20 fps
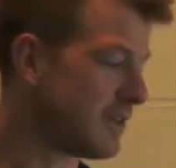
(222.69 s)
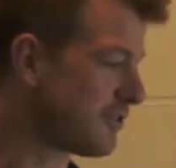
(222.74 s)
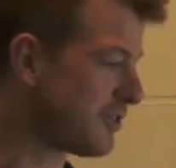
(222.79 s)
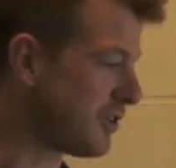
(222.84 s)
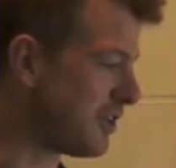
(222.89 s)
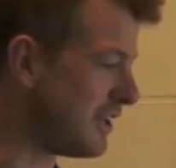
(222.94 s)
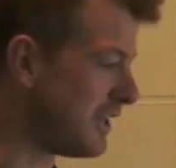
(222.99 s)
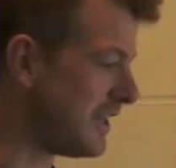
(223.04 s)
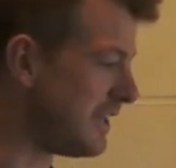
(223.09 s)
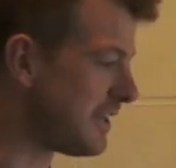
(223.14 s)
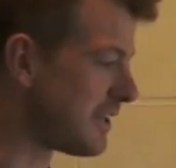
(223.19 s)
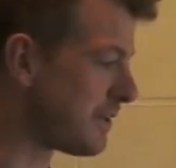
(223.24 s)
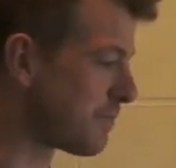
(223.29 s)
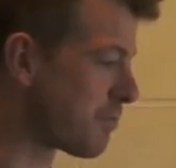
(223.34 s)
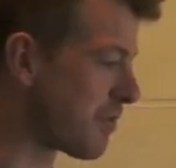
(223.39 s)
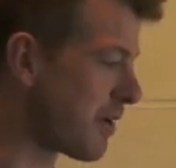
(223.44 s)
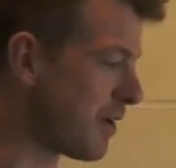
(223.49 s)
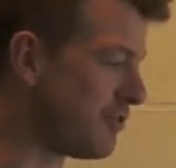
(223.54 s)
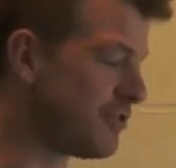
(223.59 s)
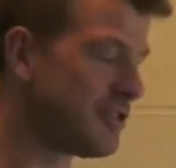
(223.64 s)
So you need the
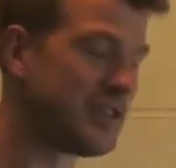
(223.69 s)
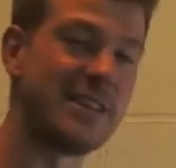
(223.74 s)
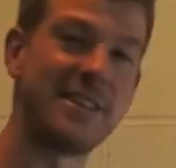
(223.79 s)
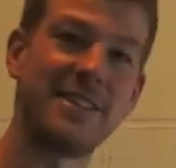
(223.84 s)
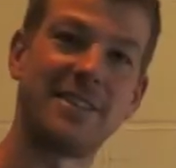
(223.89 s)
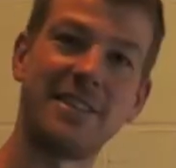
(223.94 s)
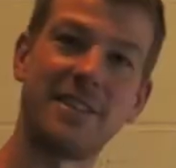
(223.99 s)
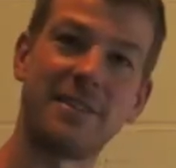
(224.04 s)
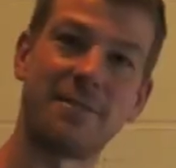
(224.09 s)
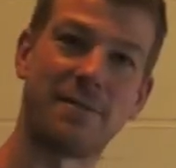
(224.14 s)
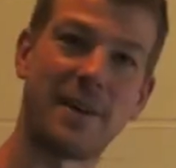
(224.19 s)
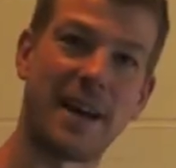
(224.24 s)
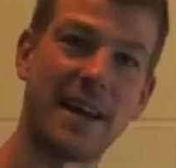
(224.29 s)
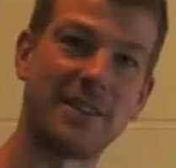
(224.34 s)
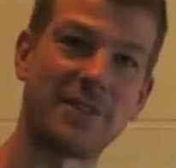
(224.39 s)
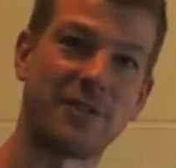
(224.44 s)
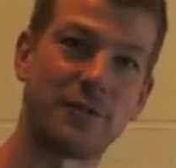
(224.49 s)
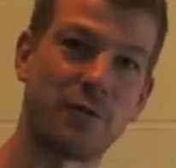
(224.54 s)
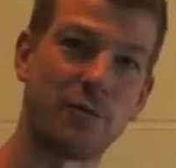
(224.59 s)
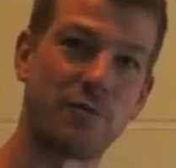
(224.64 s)
proteins and the
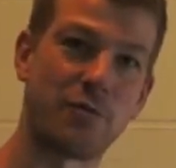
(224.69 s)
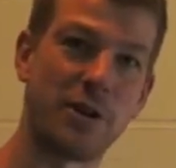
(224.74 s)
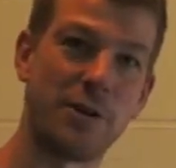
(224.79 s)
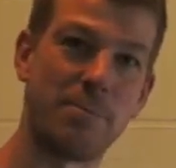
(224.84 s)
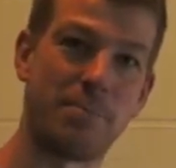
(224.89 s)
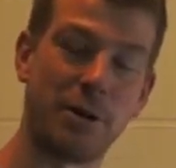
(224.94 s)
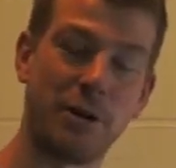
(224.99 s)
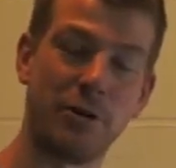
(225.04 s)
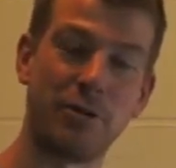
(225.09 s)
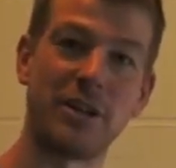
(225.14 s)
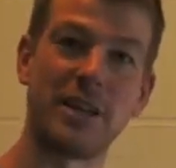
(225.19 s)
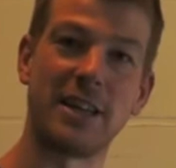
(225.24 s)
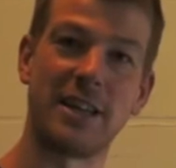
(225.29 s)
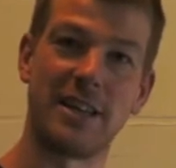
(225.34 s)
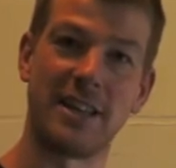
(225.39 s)
fats for rebuilding